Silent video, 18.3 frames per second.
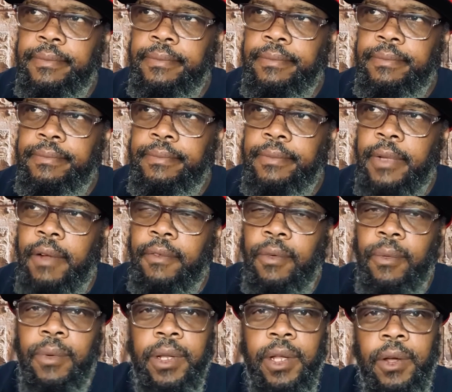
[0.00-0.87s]

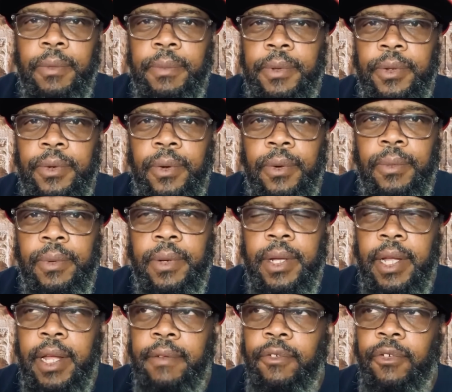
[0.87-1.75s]
everyone, I hope you're doing well.
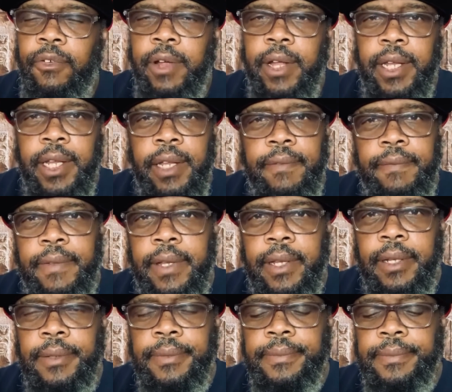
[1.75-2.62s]
Have a great evening,
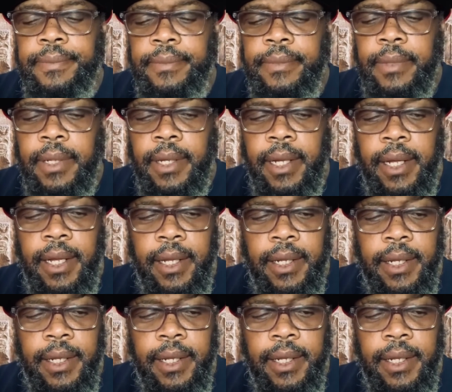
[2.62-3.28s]
and